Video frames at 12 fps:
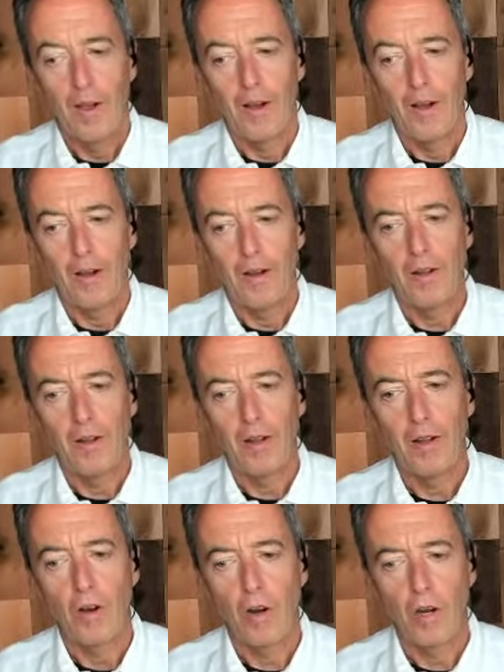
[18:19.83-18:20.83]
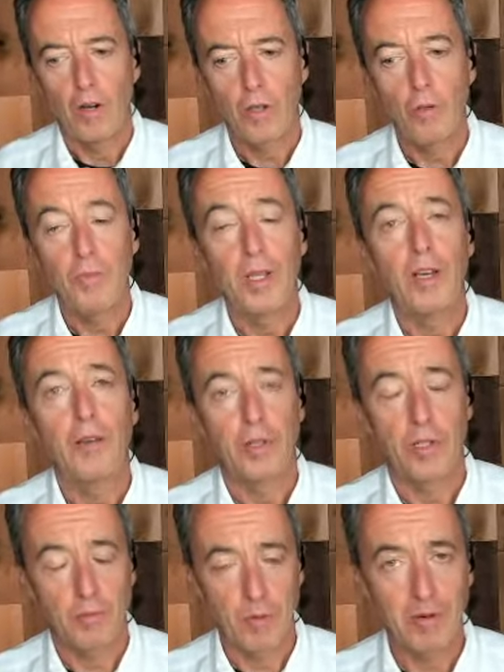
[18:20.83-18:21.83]
our human
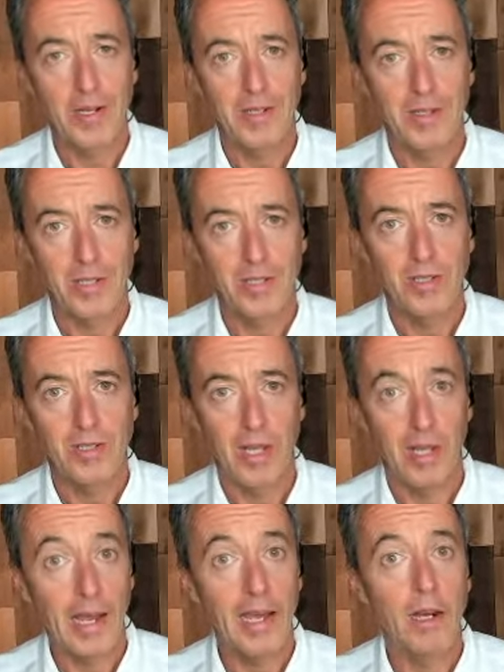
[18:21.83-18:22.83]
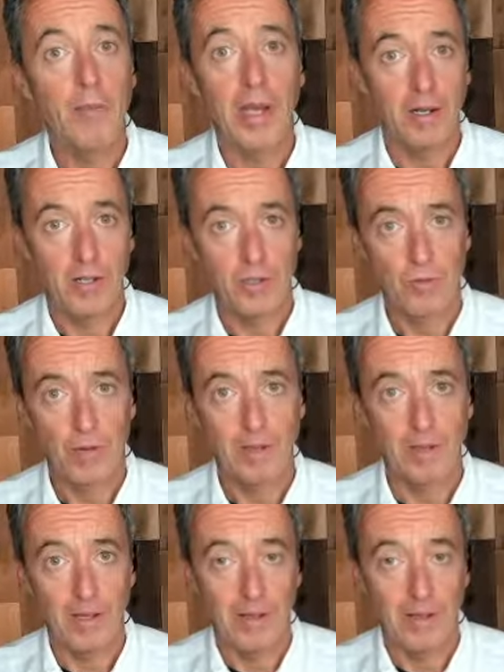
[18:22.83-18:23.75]
life experiences that animate us, right?